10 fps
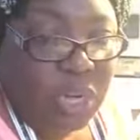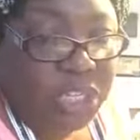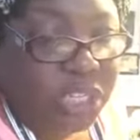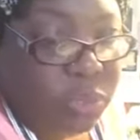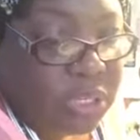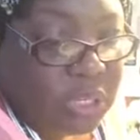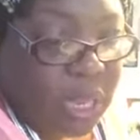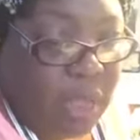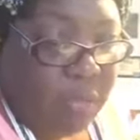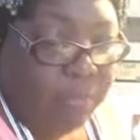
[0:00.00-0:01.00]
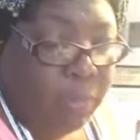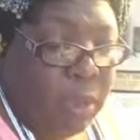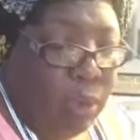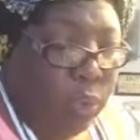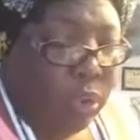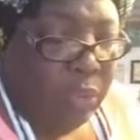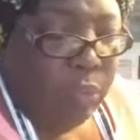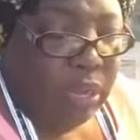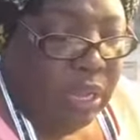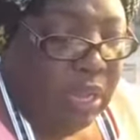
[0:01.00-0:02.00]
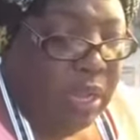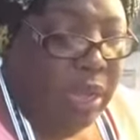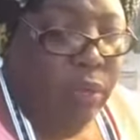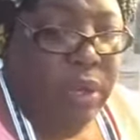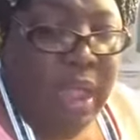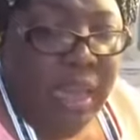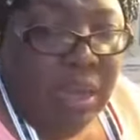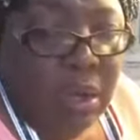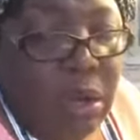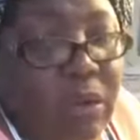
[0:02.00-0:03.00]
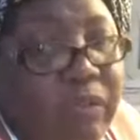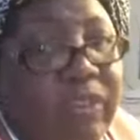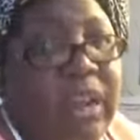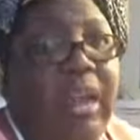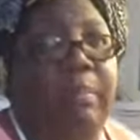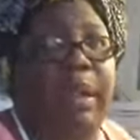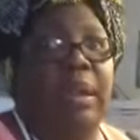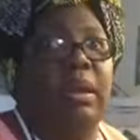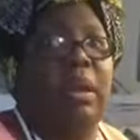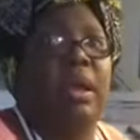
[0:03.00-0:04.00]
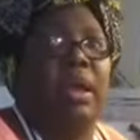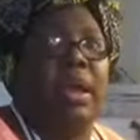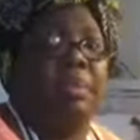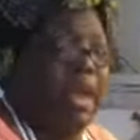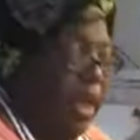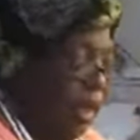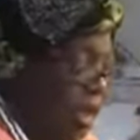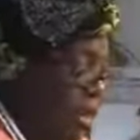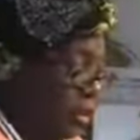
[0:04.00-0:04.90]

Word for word: which she was um, really, really good at creating, her vanilla bean cupcake. And